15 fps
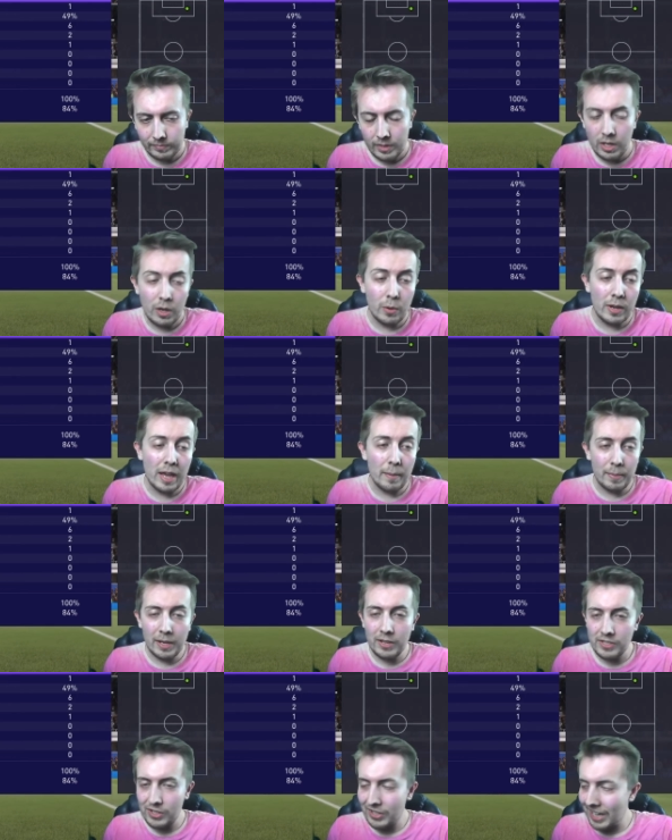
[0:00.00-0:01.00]
Oh yeah,
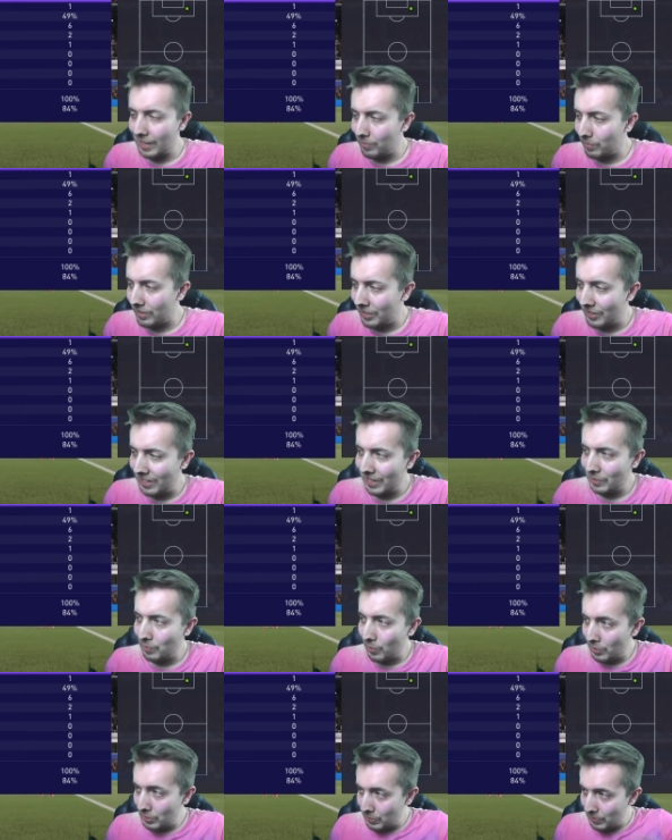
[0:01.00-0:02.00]
because he only had he only had
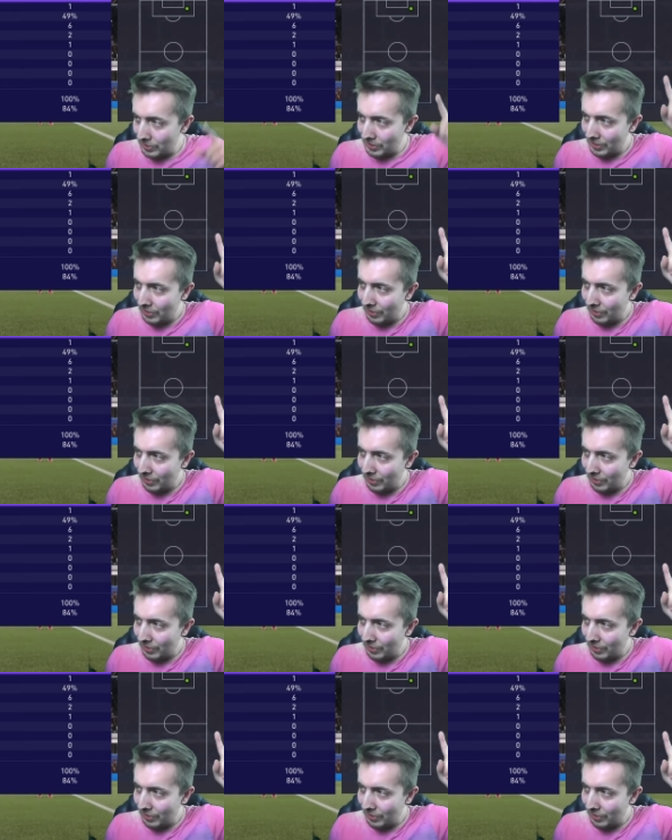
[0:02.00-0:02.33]
one, so he's only got